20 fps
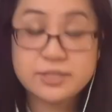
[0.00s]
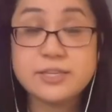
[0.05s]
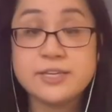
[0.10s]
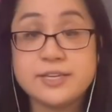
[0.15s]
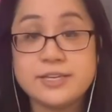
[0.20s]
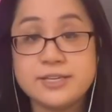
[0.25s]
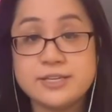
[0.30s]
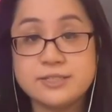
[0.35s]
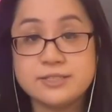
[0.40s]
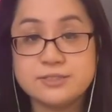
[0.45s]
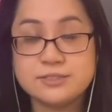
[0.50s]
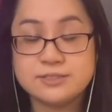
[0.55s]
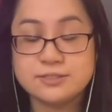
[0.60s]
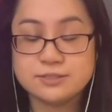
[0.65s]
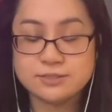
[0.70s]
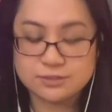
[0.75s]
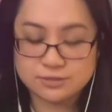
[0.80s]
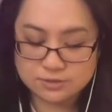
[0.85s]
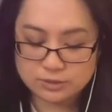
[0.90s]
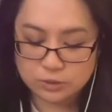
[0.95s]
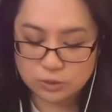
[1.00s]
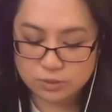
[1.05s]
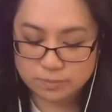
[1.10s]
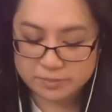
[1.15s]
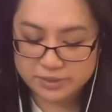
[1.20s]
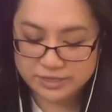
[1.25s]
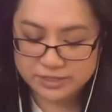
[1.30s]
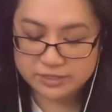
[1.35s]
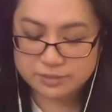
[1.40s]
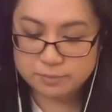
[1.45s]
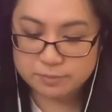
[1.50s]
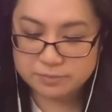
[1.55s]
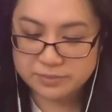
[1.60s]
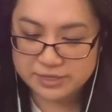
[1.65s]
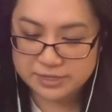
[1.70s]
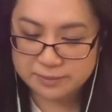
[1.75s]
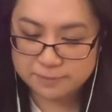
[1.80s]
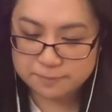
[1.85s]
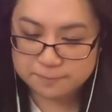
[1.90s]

is or might be.